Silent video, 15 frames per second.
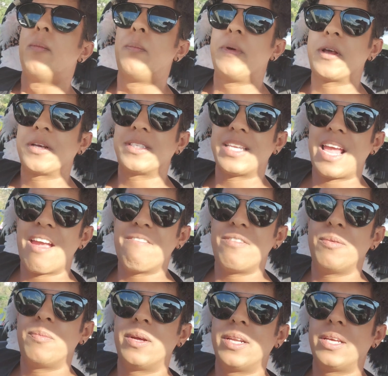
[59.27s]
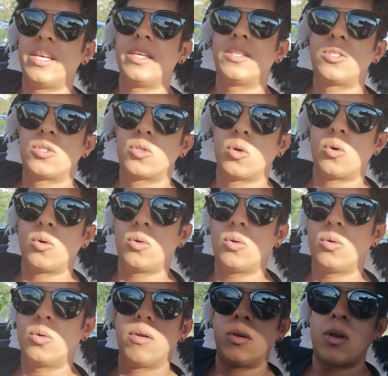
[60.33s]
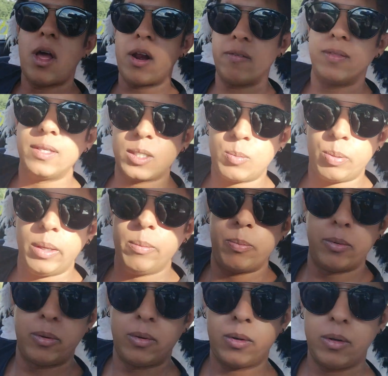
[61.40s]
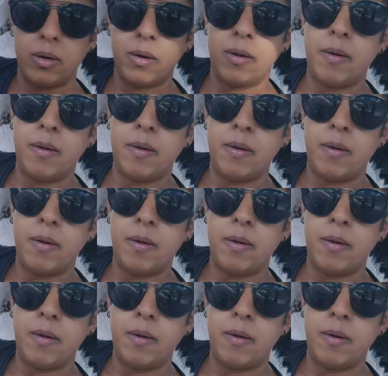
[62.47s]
Because everybody is a lot of these people